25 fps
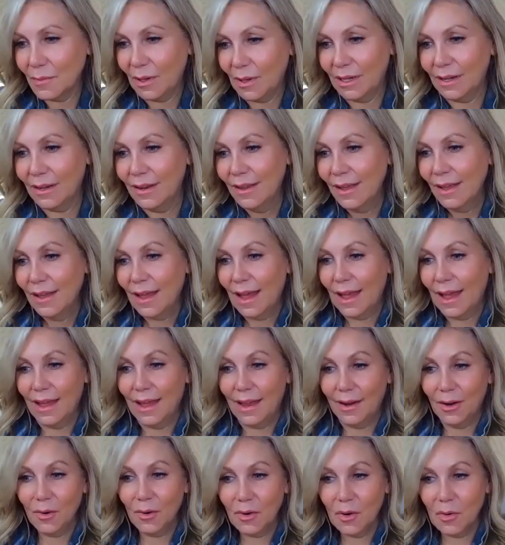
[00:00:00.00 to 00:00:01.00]
mean,
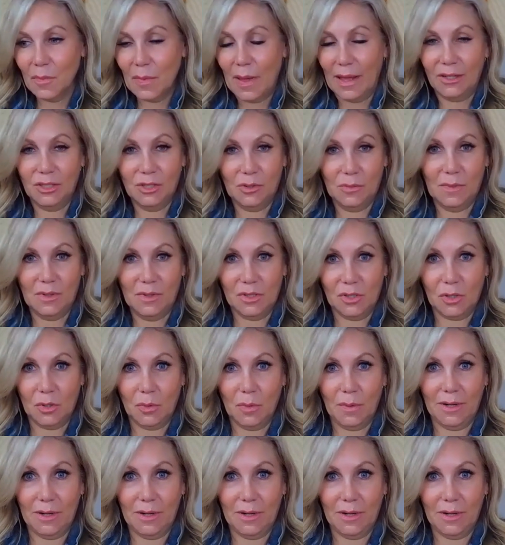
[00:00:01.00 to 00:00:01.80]
I don't imagine Mr.